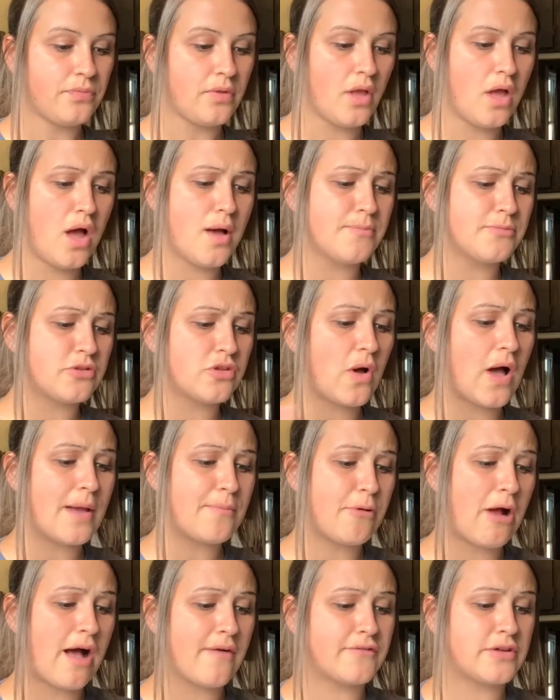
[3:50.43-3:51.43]
Um, so I
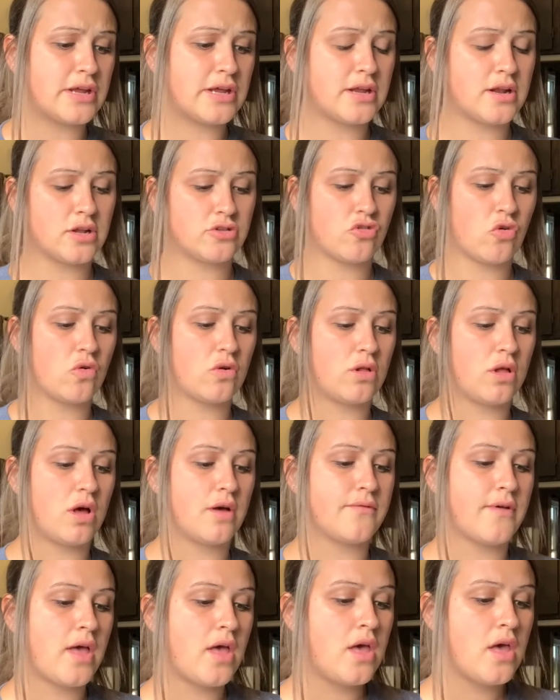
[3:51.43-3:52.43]
profited a total
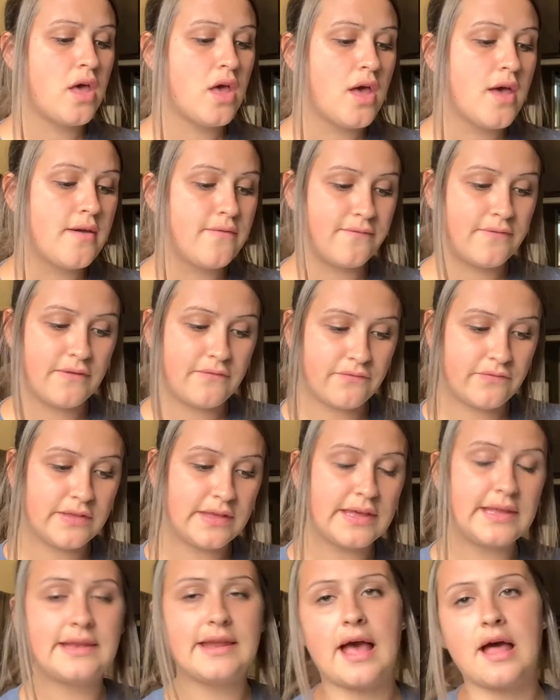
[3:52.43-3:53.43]
of
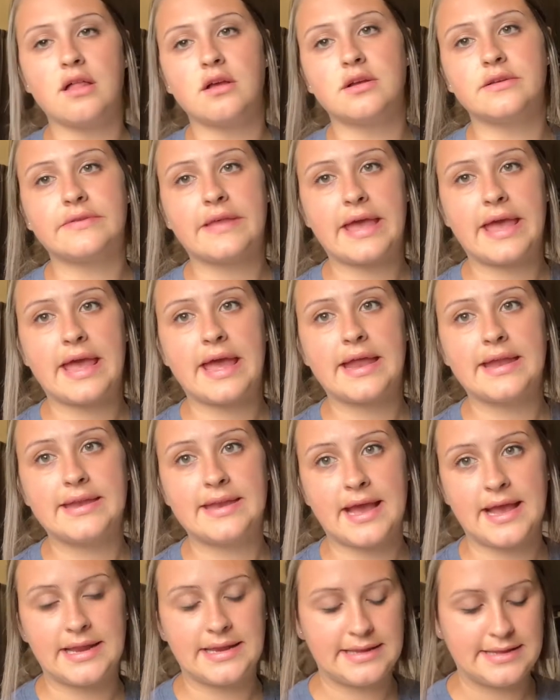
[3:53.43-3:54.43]
fifteen dollars and
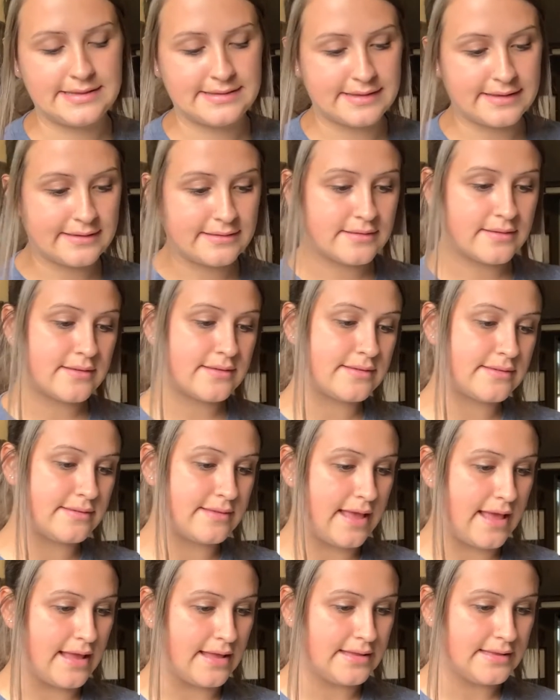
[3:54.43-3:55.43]
ninety-six
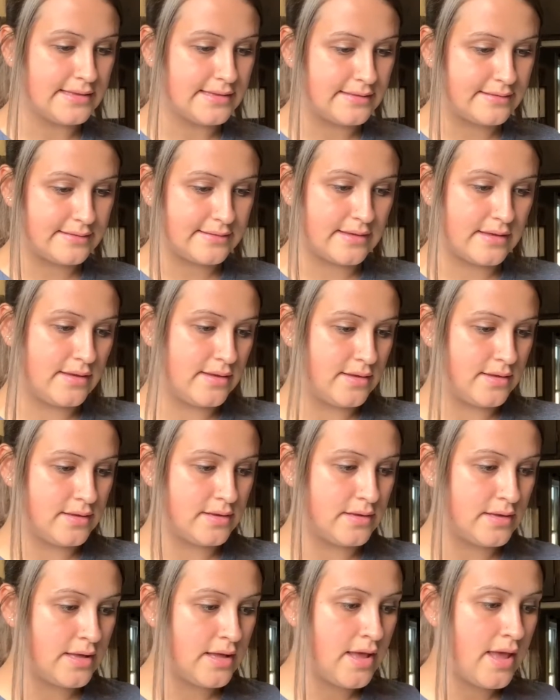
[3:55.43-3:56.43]
cents.
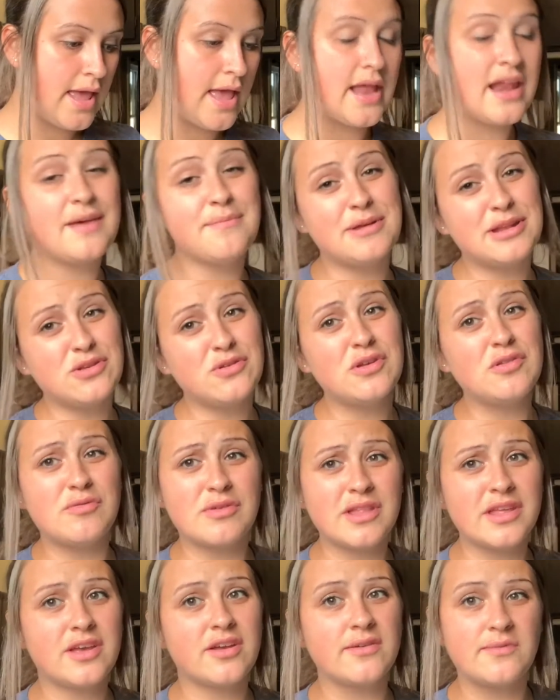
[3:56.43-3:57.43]
And I've been doing
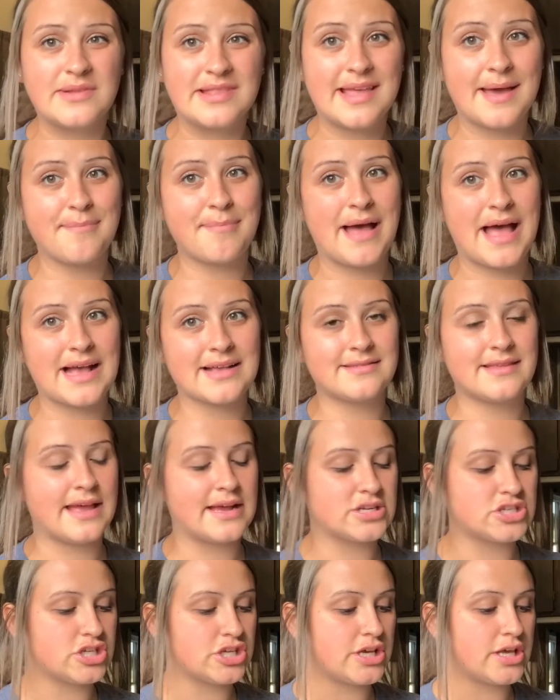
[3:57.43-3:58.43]
really good with that box,
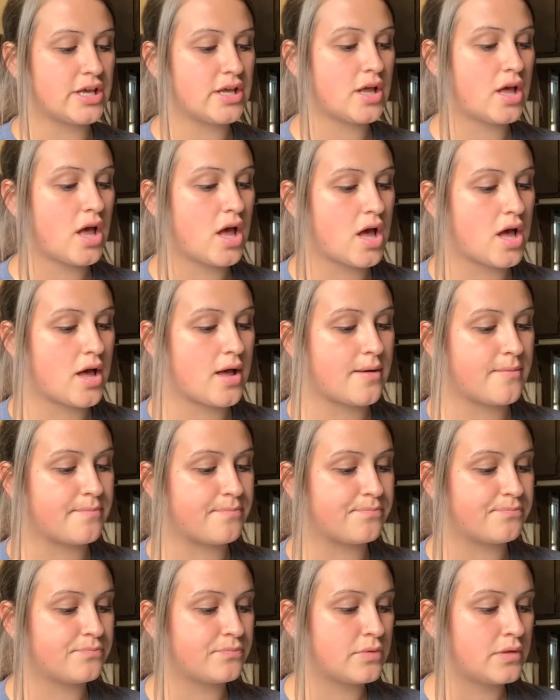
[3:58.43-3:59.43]
actually. Um,
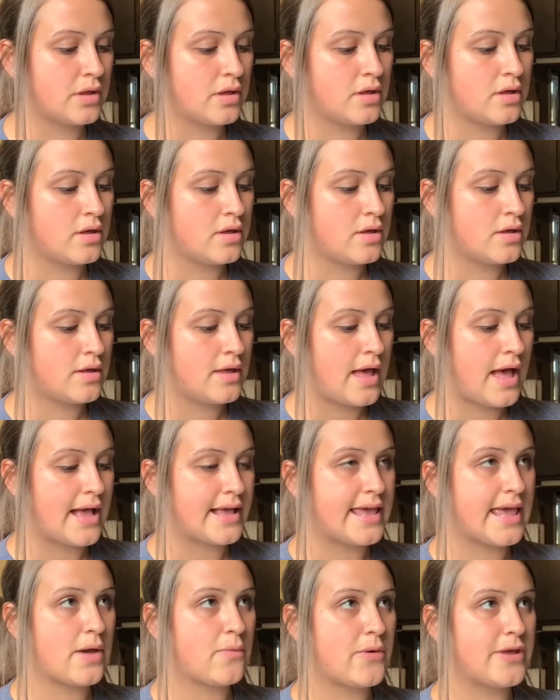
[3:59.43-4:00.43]
I
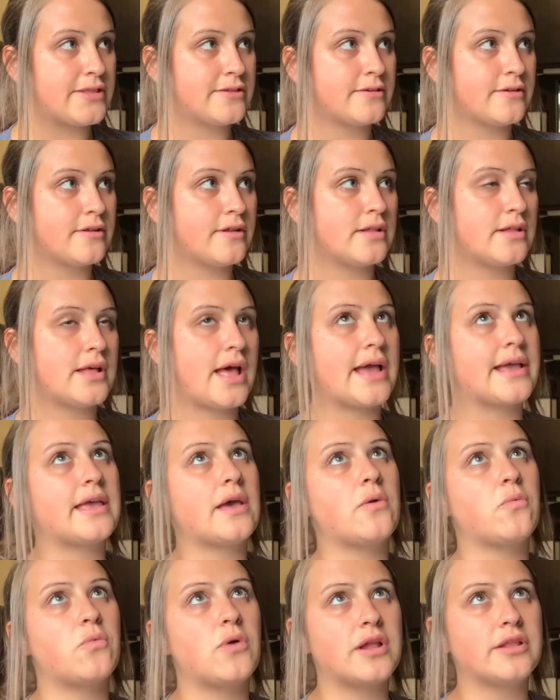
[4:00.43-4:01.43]
can't wait till, I,
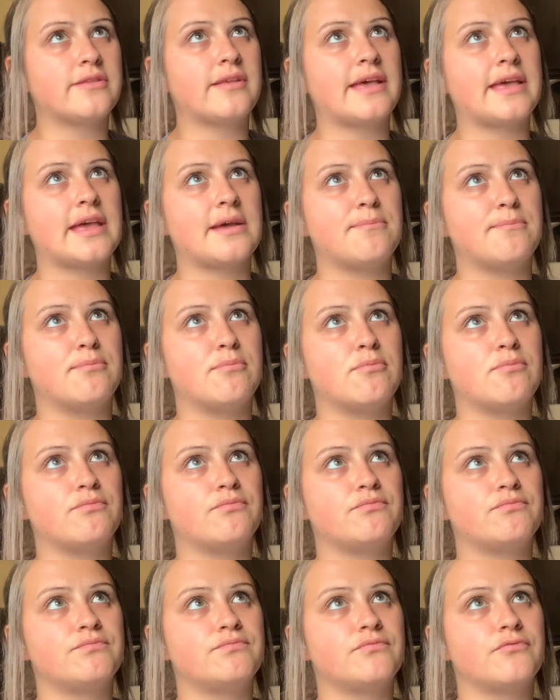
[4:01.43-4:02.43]
once I get
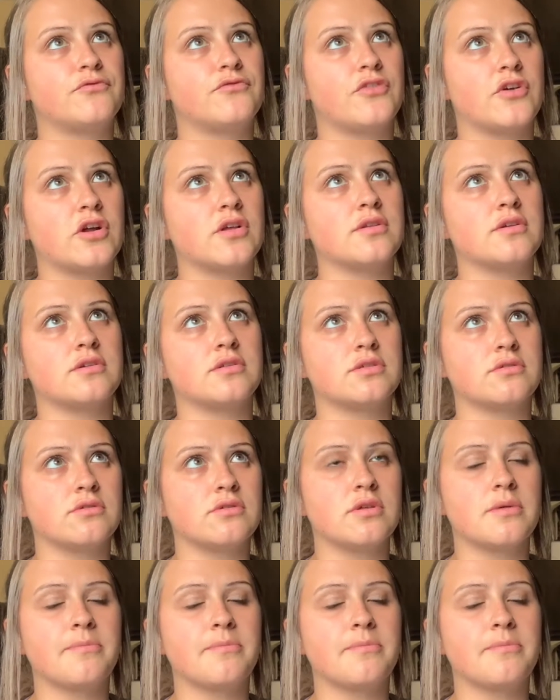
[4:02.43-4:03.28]
further through the